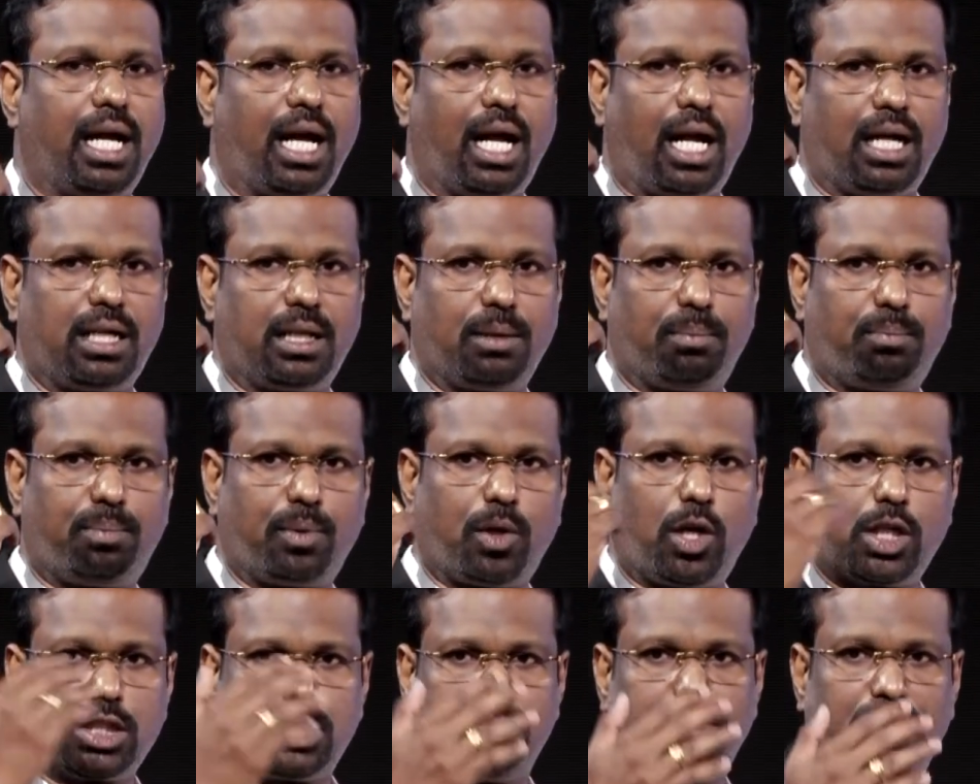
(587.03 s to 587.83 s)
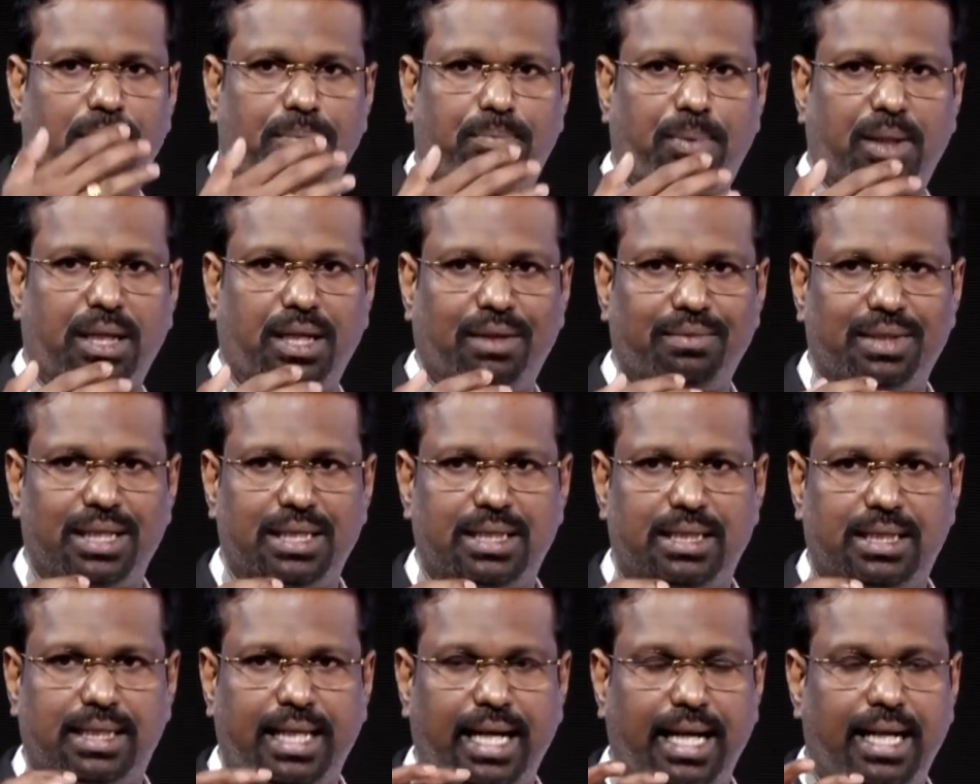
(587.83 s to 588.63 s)
at the proximal part of the
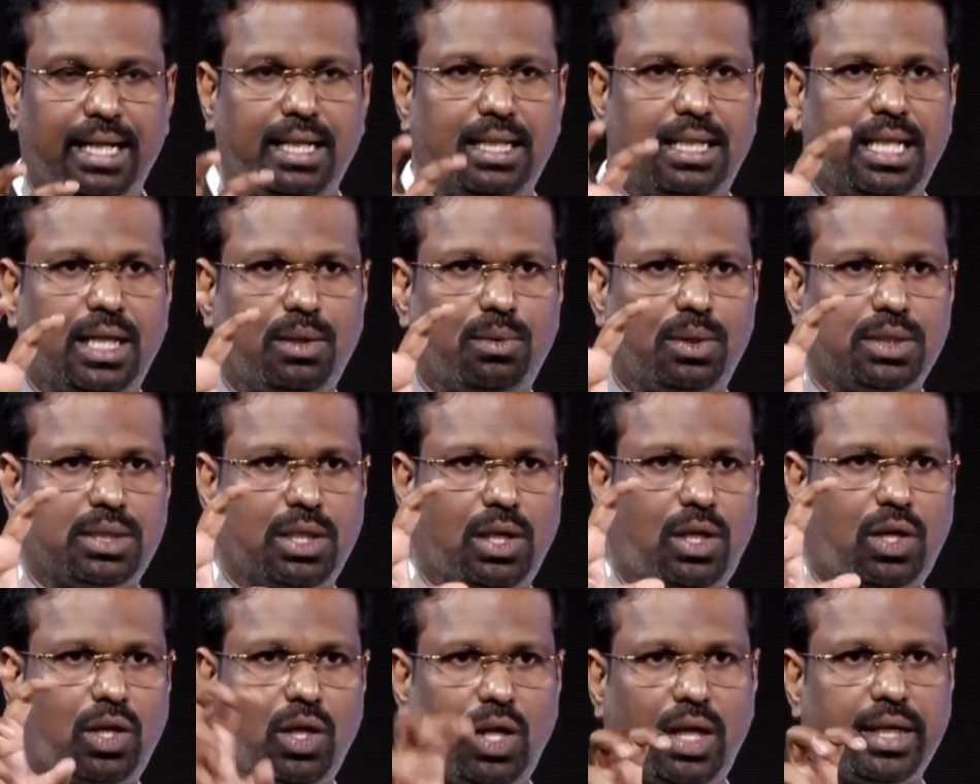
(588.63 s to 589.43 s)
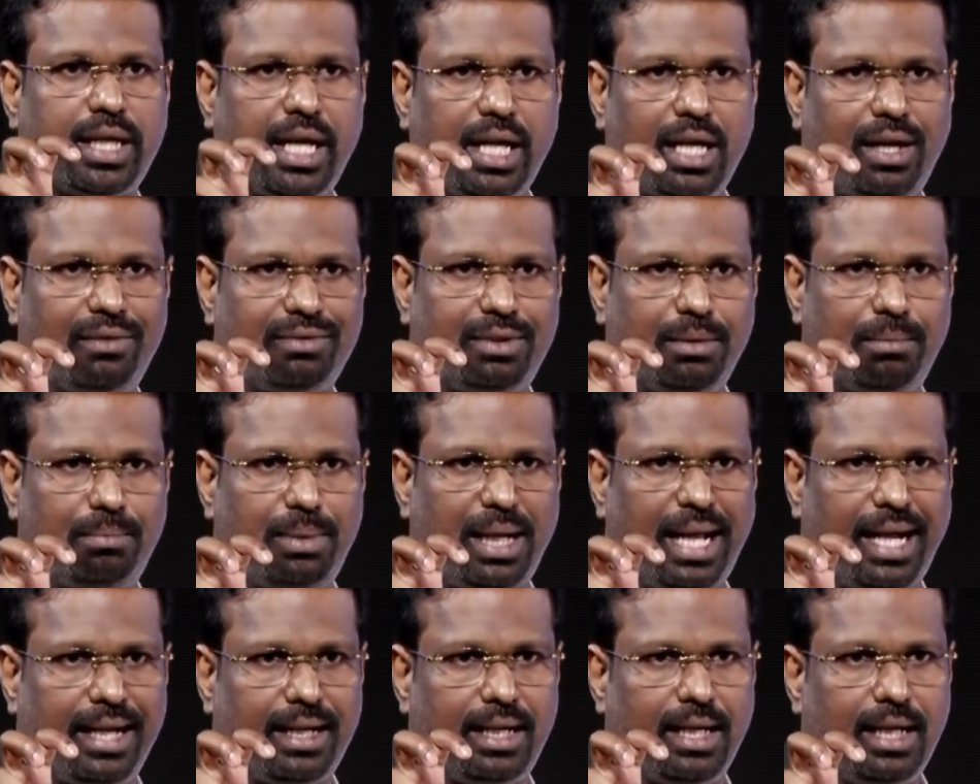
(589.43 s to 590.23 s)
stent, there was a clogging of the
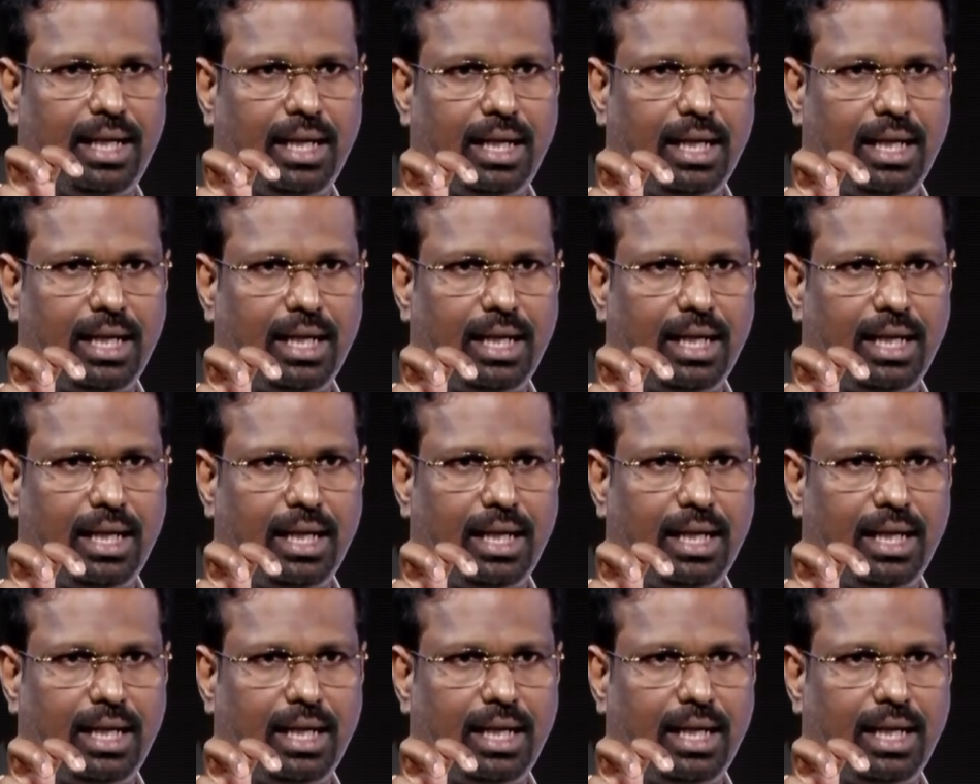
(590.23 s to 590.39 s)
blood.